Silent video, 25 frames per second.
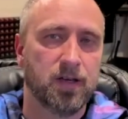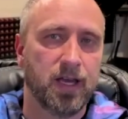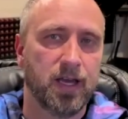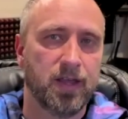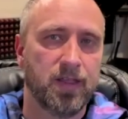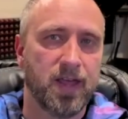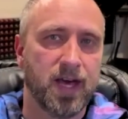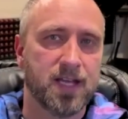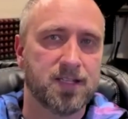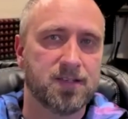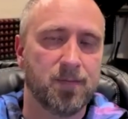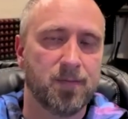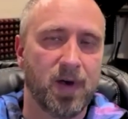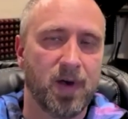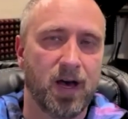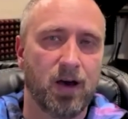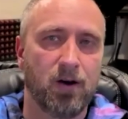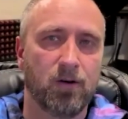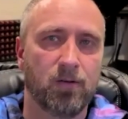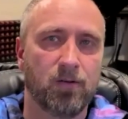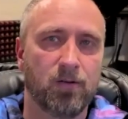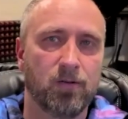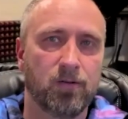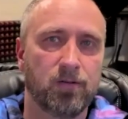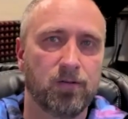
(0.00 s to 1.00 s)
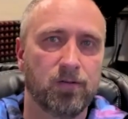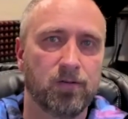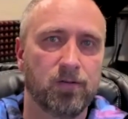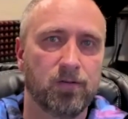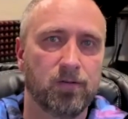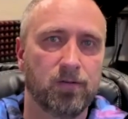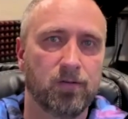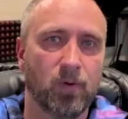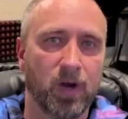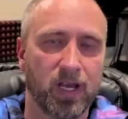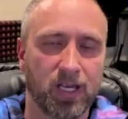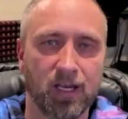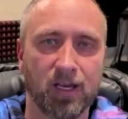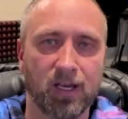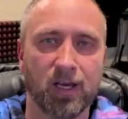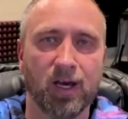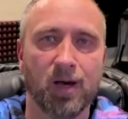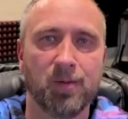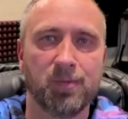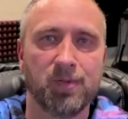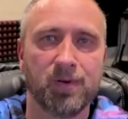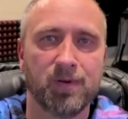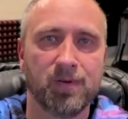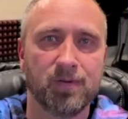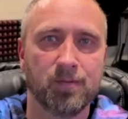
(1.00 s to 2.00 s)
And that's about waking
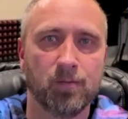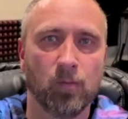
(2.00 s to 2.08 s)
up